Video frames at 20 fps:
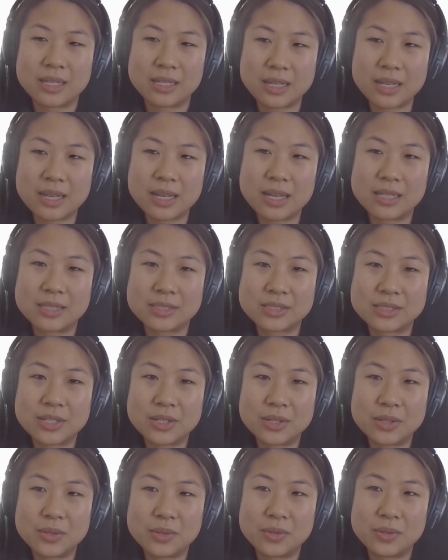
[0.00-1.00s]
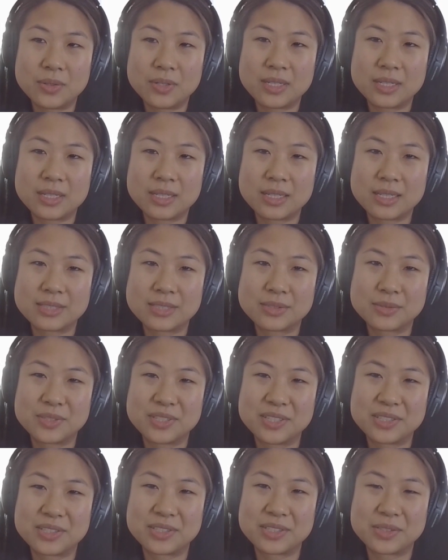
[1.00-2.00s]
Yeah, so that's a
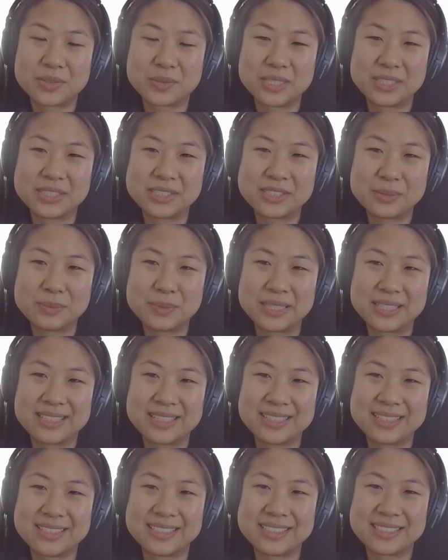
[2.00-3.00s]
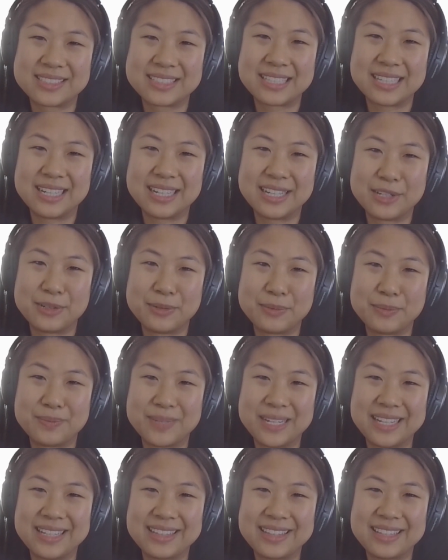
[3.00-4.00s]
really good question because
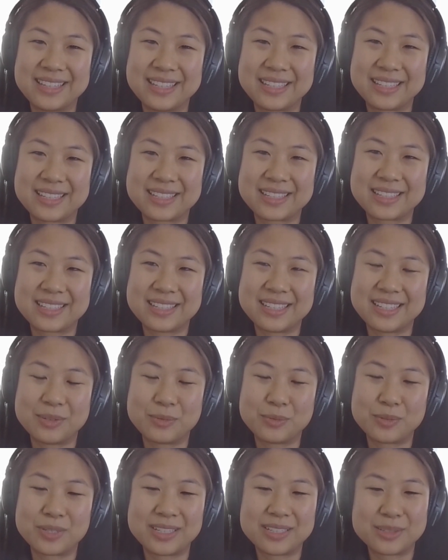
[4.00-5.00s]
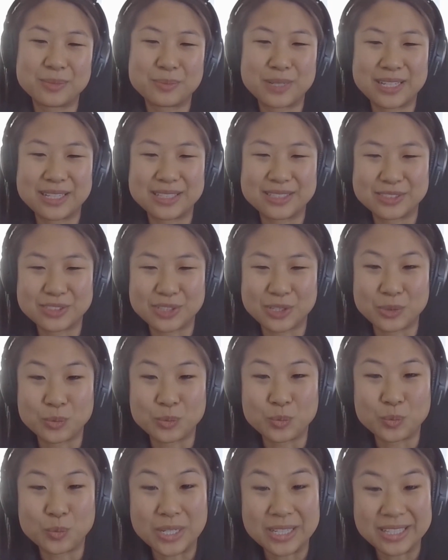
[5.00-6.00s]
I think it really depends
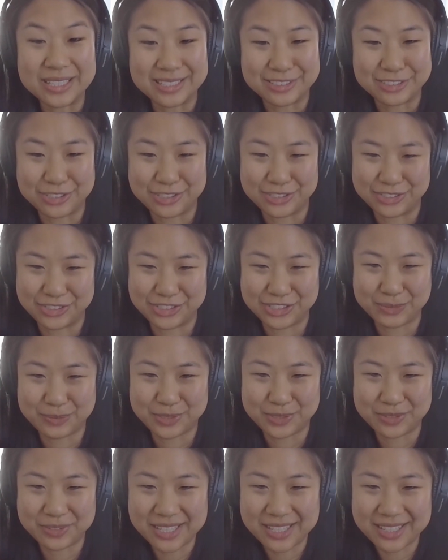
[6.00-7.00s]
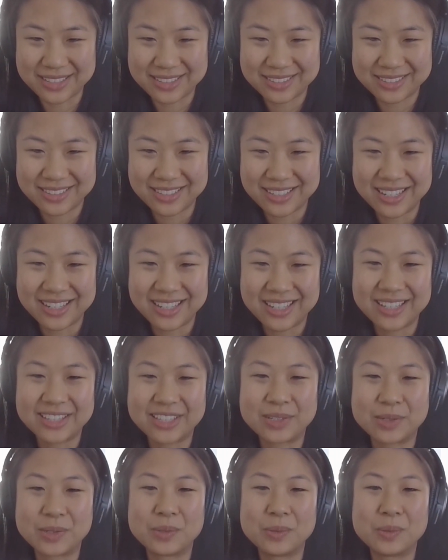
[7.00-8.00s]
on what internship you get.
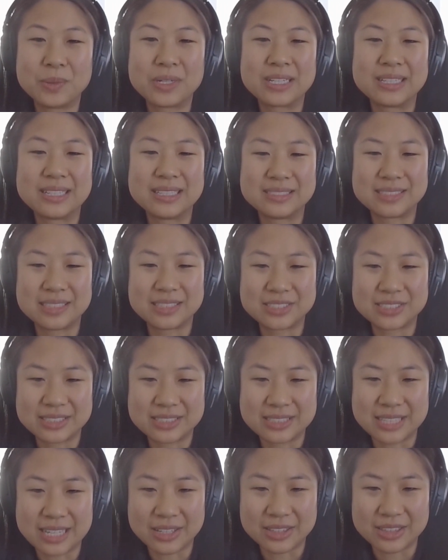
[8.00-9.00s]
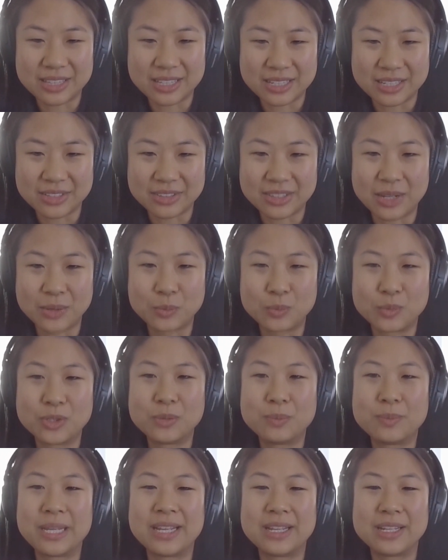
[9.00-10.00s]
There are organizations out there that
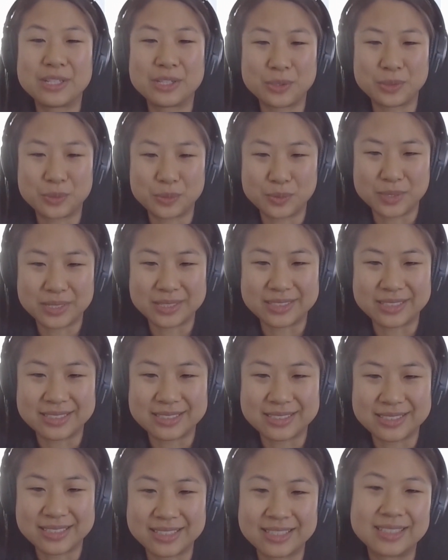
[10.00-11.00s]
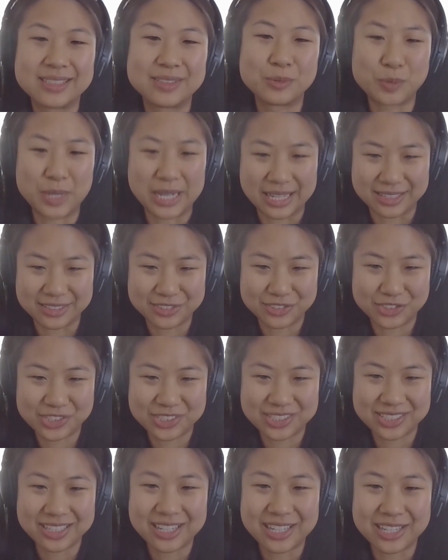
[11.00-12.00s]
will pay you a decent
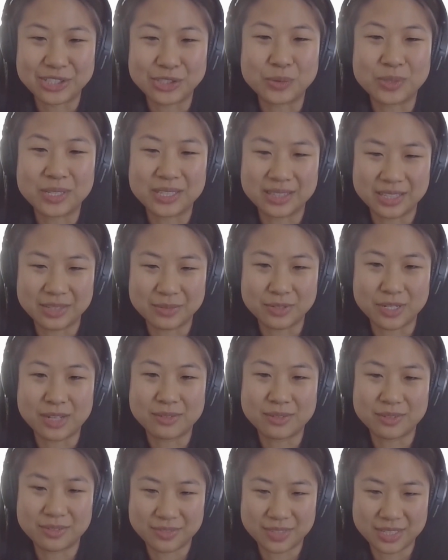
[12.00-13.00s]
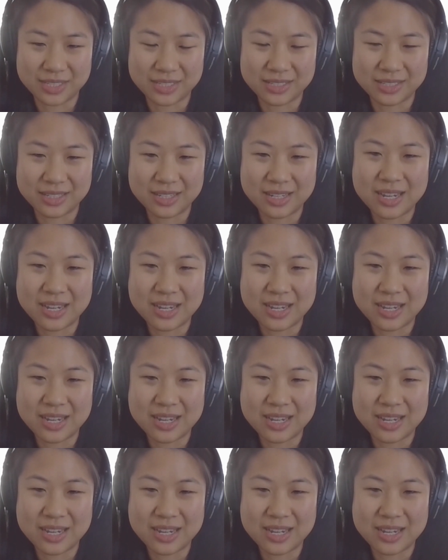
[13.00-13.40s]
wage and you can live off of it.